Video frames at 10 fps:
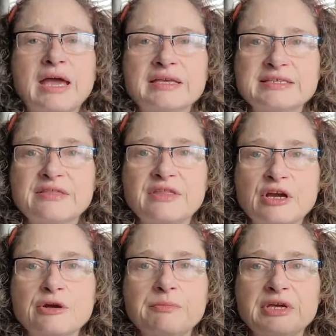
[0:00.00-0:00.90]
as a
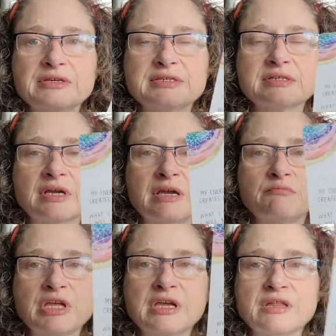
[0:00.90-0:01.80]
therapist and
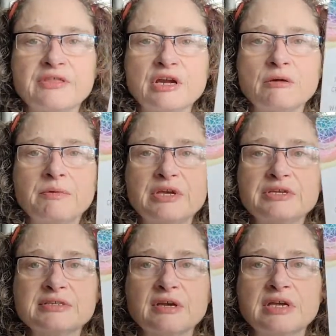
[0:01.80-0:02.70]
being a
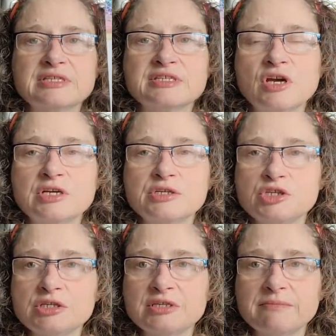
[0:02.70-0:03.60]
therapist, it's not
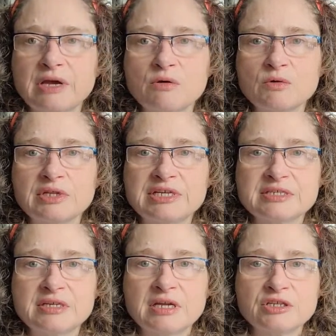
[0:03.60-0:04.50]
just about
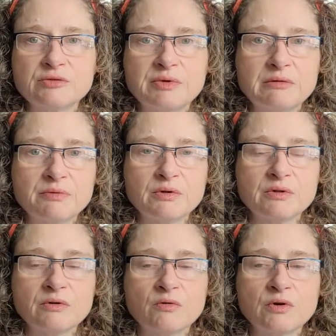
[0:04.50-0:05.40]
listening to
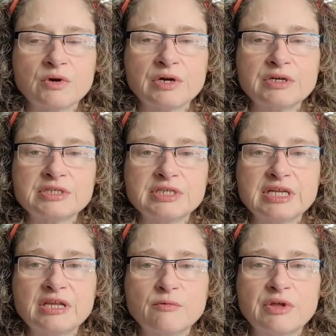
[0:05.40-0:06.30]
people or
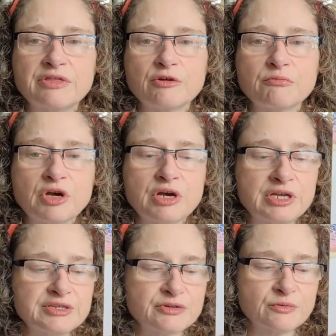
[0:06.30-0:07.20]
dealing with their
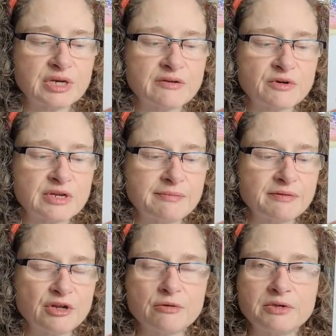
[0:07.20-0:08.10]
bodies or whatever
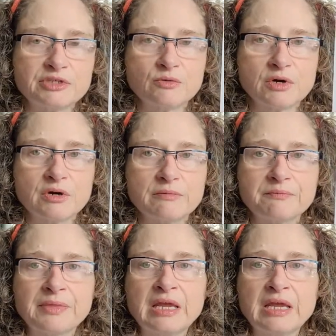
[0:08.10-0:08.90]
type of therapist you are.